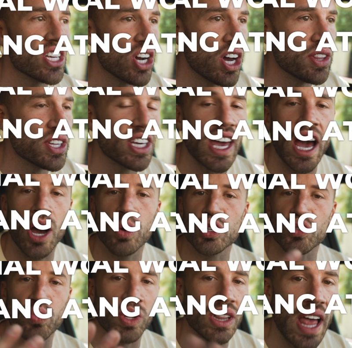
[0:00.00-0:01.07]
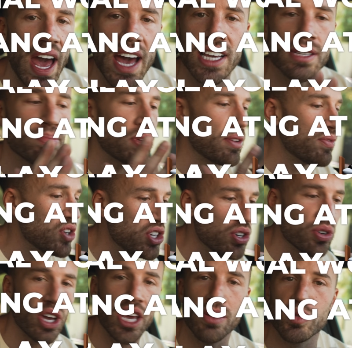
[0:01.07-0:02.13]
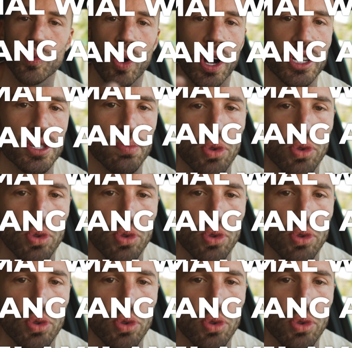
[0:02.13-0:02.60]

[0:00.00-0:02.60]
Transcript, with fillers: sit on the couch, relax, play video games, watch